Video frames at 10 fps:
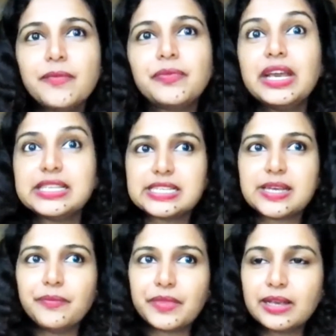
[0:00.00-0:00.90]
these are
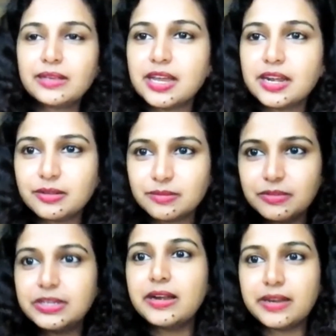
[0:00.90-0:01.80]
some things that
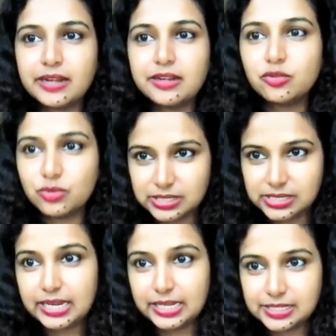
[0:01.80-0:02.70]
we are trying to do at
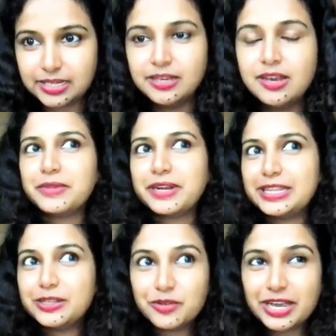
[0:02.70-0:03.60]
Sign Easy. But
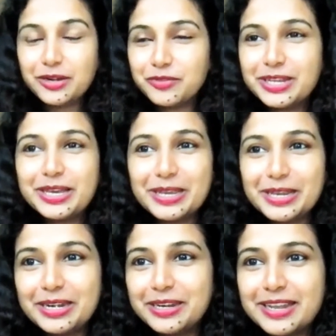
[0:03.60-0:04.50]
at the end of the day,
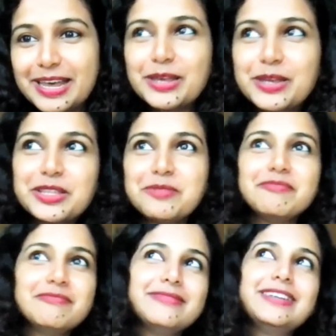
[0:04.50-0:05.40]
LinkedIn
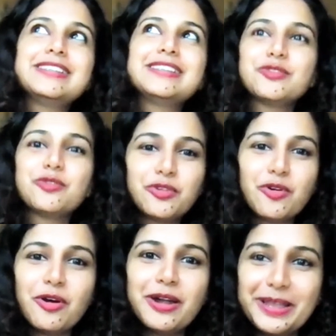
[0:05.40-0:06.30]
algorithm is its own
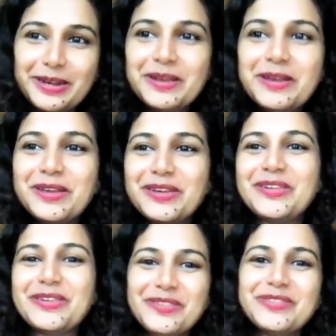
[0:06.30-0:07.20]
god, and we
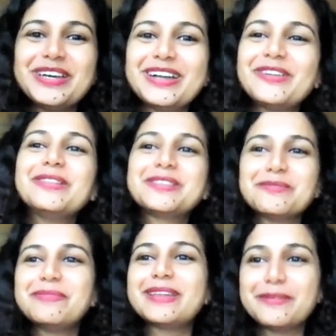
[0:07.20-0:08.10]
are
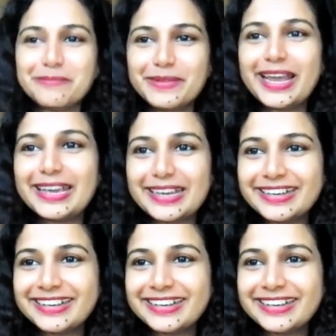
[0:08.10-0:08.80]
all praying.